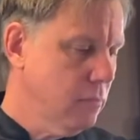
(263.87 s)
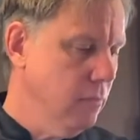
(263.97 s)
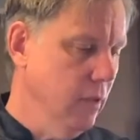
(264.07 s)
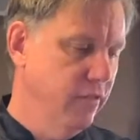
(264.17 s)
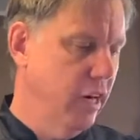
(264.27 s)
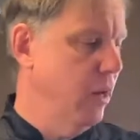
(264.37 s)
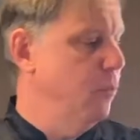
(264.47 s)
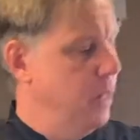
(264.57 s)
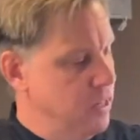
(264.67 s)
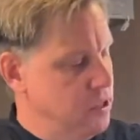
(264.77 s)
very
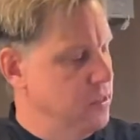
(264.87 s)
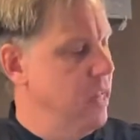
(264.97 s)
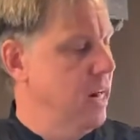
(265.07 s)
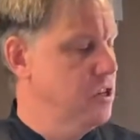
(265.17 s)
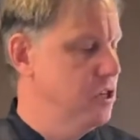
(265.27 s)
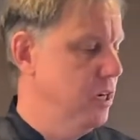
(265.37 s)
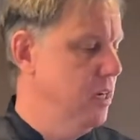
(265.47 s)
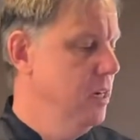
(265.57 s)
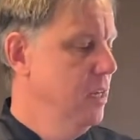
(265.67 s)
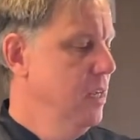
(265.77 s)
rich in texture,
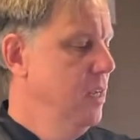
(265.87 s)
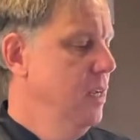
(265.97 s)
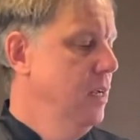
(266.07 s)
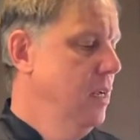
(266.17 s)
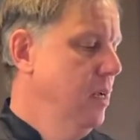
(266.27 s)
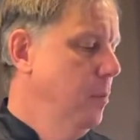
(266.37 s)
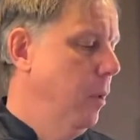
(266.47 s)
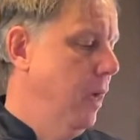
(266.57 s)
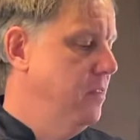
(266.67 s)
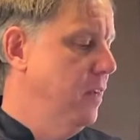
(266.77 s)

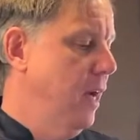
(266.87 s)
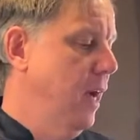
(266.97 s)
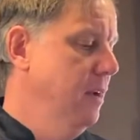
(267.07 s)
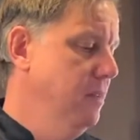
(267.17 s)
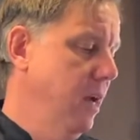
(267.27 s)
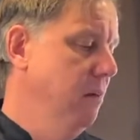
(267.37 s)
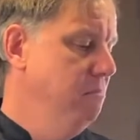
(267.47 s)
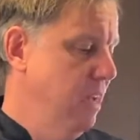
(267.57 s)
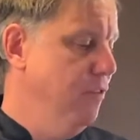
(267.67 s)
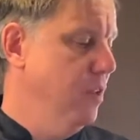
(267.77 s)
but
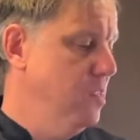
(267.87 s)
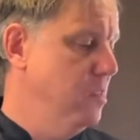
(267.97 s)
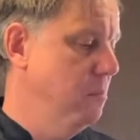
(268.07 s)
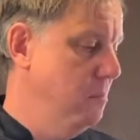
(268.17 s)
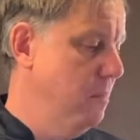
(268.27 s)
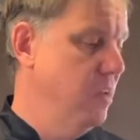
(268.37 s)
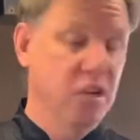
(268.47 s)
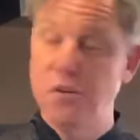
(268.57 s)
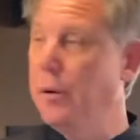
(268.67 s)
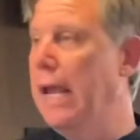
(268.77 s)
definitely some
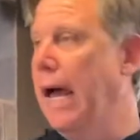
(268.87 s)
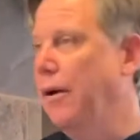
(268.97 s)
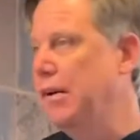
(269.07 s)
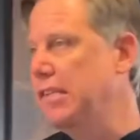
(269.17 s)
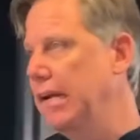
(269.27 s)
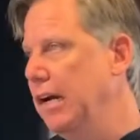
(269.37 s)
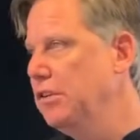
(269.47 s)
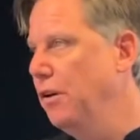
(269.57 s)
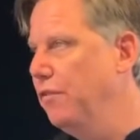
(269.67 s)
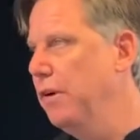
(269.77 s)
additional calories in there.
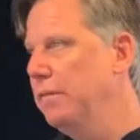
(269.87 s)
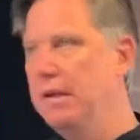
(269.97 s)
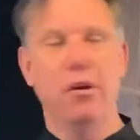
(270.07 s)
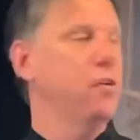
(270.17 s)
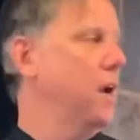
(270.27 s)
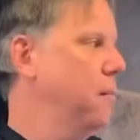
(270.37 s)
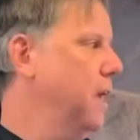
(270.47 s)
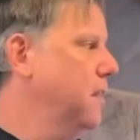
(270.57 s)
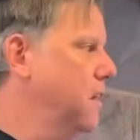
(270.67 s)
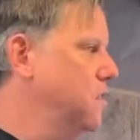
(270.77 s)
So if we're trying to make
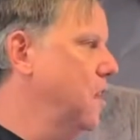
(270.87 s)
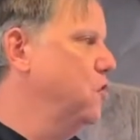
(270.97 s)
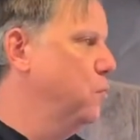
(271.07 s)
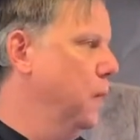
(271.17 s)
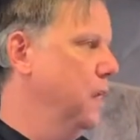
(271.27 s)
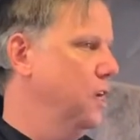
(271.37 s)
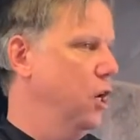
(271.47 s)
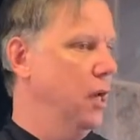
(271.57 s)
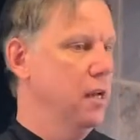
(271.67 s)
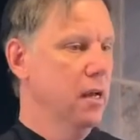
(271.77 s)
things taste really
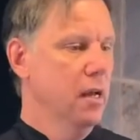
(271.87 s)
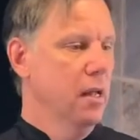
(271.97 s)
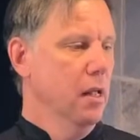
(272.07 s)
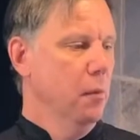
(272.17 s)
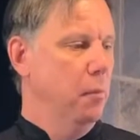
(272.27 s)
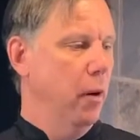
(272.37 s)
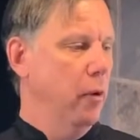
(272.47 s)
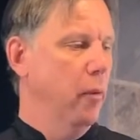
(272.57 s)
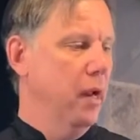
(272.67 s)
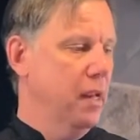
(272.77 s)
good, but we
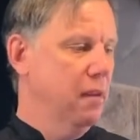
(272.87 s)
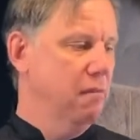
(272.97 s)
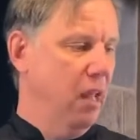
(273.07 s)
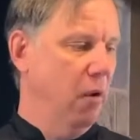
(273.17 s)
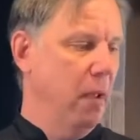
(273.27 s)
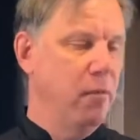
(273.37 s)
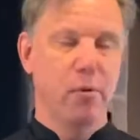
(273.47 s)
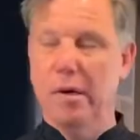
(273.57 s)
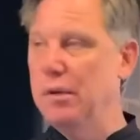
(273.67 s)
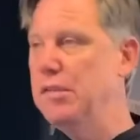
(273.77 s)
want to maybe
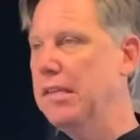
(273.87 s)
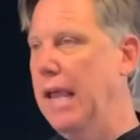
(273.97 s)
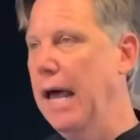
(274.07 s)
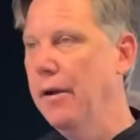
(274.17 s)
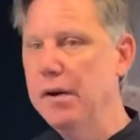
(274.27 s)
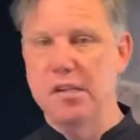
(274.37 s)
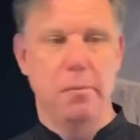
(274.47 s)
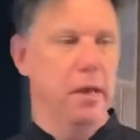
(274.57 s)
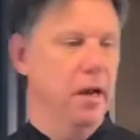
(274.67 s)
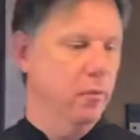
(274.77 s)
reduce the calories a
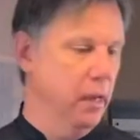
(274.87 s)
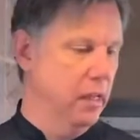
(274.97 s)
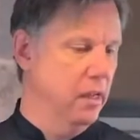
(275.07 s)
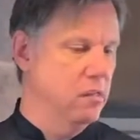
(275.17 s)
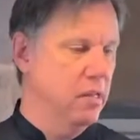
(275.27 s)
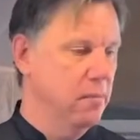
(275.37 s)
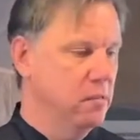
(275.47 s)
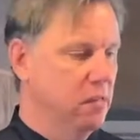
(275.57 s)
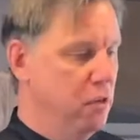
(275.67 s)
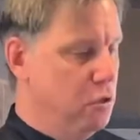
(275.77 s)
bit, a really good
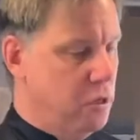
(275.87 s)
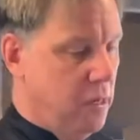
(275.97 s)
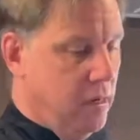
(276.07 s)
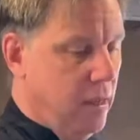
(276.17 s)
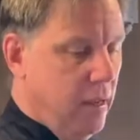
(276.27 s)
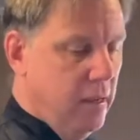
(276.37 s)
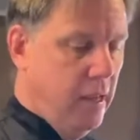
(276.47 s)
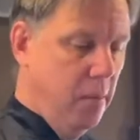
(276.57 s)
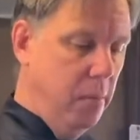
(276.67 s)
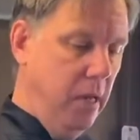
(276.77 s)
substitution
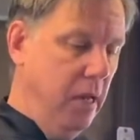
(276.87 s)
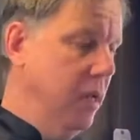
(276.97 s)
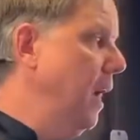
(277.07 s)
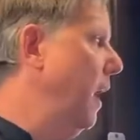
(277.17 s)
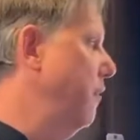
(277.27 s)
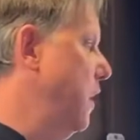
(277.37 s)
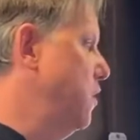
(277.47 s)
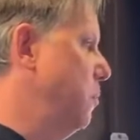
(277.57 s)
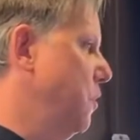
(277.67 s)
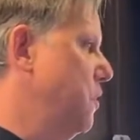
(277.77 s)
can be
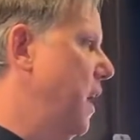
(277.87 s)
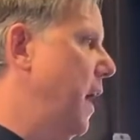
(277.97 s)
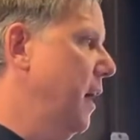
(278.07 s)
vegetable stock,